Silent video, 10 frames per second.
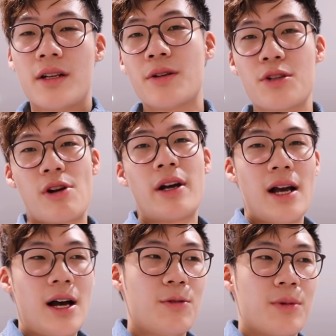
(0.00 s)
don't try
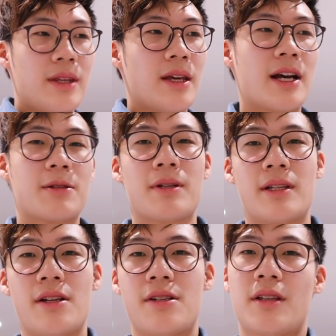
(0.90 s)
it out with the
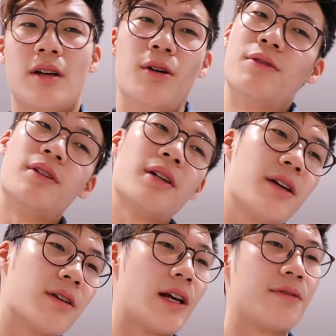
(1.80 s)
expectation that
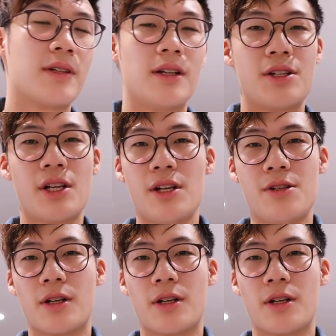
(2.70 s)
overnight your life's gonna change,